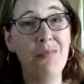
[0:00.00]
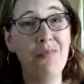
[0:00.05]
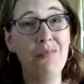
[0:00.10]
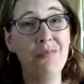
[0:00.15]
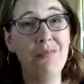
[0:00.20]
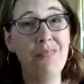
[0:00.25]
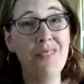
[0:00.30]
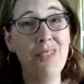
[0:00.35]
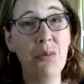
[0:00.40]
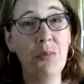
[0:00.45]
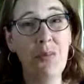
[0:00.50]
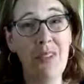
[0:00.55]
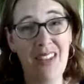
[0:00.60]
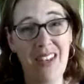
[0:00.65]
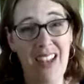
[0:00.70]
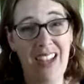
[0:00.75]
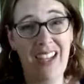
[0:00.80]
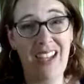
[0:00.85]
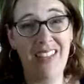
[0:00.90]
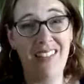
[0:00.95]
till
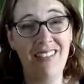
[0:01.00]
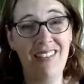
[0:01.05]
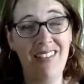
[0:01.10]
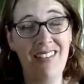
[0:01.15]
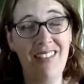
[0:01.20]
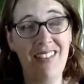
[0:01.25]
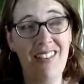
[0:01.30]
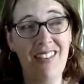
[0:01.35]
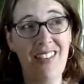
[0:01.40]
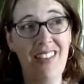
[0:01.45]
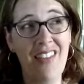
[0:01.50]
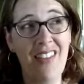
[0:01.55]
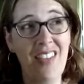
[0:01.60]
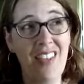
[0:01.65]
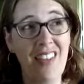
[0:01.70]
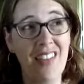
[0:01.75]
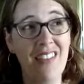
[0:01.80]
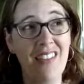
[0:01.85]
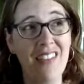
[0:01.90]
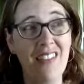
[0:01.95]
midnight and
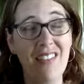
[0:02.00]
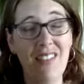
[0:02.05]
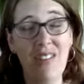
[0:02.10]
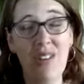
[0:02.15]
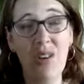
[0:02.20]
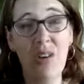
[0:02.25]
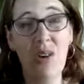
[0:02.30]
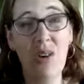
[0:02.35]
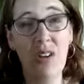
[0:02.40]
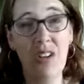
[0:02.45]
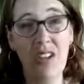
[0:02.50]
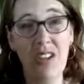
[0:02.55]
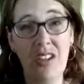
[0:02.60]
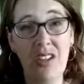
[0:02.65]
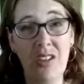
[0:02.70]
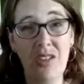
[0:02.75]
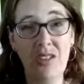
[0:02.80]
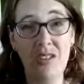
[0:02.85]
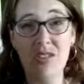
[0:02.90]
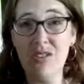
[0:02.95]
then hurrying
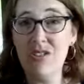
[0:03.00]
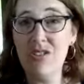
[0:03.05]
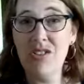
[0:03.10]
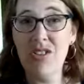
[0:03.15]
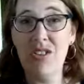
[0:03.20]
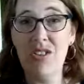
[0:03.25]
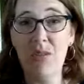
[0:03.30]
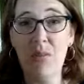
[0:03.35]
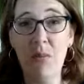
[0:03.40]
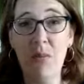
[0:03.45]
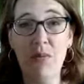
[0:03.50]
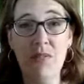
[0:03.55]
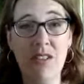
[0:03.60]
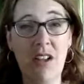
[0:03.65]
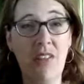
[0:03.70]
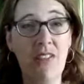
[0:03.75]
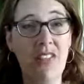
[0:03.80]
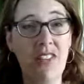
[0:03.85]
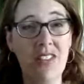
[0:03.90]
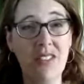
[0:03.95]
your tush to the post
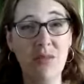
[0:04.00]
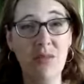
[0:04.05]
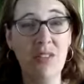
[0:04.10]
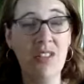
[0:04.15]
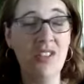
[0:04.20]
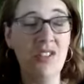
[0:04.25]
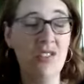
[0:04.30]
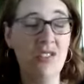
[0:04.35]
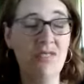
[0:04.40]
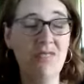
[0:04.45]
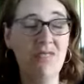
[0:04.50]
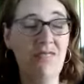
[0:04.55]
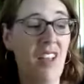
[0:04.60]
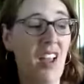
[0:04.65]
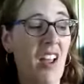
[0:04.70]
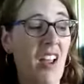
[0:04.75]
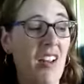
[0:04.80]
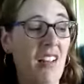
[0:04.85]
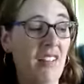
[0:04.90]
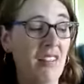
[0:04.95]
office, which
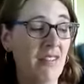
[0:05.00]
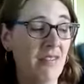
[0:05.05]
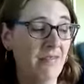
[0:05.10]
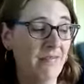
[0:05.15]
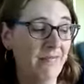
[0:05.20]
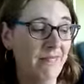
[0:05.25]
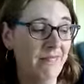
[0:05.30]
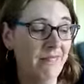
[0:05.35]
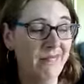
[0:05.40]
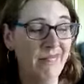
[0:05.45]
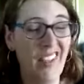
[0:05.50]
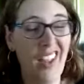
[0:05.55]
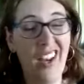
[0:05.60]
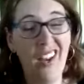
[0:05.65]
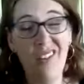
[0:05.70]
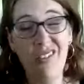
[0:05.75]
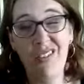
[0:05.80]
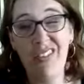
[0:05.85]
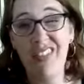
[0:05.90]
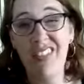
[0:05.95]
I
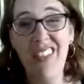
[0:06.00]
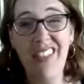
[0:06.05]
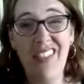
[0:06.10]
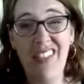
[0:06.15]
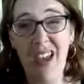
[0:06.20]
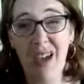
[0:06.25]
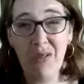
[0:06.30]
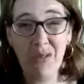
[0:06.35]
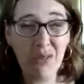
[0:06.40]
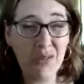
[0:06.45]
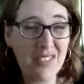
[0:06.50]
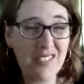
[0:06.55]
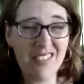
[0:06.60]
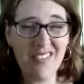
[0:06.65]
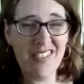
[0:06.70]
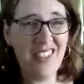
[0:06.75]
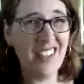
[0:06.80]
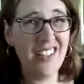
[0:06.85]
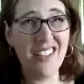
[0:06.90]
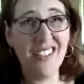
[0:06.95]
don't think that
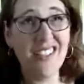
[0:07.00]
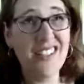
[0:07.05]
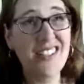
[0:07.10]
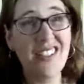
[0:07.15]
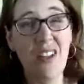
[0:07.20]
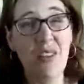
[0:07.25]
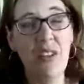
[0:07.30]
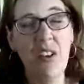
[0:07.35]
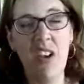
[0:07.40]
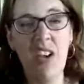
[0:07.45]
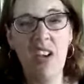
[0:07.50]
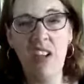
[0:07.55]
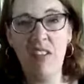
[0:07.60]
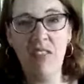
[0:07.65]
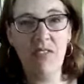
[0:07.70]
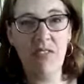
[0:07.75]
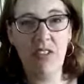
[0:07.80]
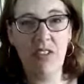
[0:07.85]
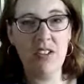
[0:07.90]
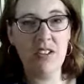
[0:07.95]
doesn't sound any
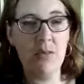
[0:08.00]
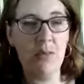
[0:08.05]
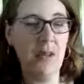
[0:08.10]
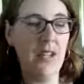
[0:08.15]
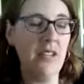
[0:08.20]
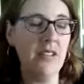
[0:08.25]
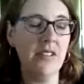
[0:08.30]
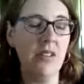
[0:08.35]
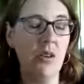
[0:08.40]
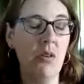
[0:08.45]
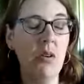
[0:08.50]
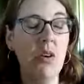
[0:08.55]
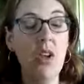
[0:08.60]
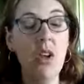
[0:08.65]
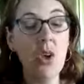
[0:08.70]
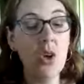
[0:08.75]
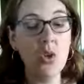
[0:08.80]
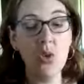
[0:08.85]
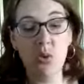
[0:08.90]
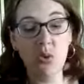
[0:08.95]
fun to me. So
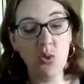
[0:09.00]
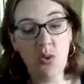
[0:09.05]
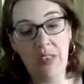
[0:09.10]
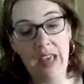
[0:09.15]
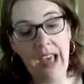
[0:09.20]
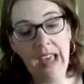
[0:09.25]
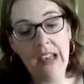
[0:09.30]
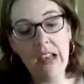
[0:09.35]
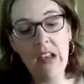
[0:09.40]
don't do that.